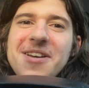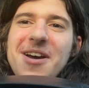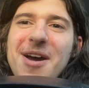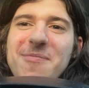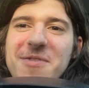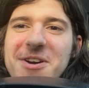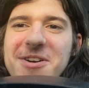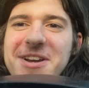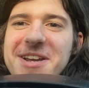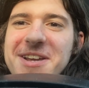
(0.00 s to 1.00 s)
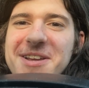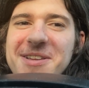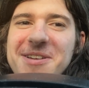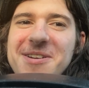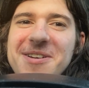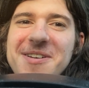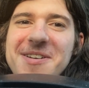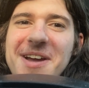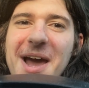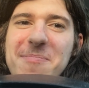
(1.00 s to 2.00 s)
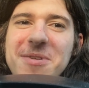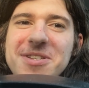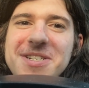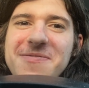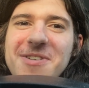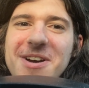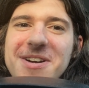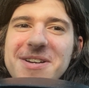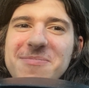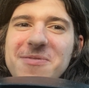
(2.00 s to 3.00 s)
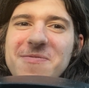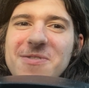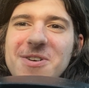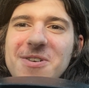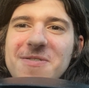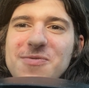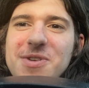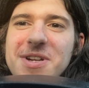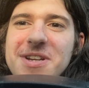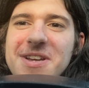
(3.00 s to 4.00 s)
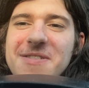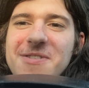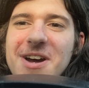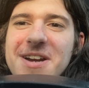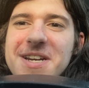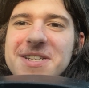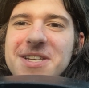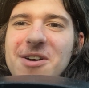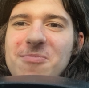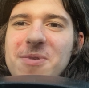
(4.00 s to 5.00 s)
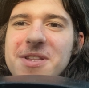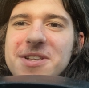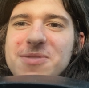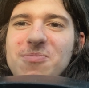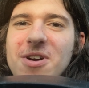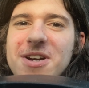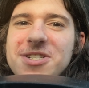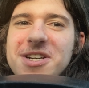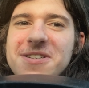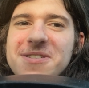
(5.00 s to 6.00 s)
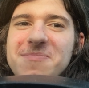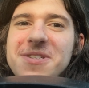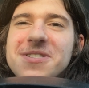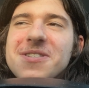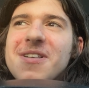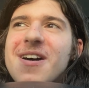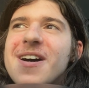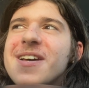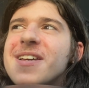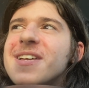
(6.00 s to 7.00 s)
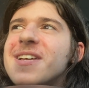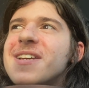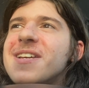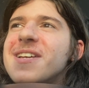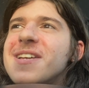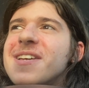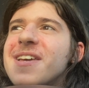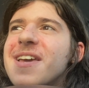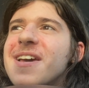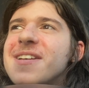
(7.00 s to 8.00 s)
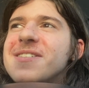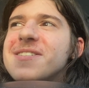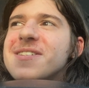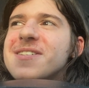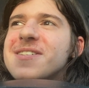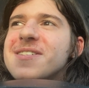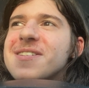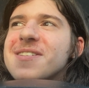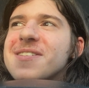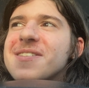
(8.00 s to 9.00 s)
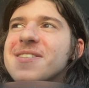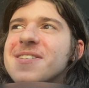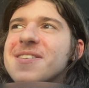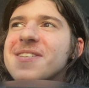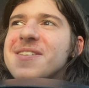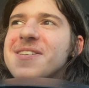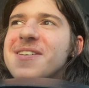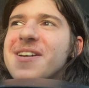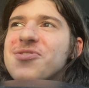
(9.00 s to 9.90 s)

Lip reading: I'm very happy to have gotten him involved and to have gotten his help on this project. It means a lot. And yeah,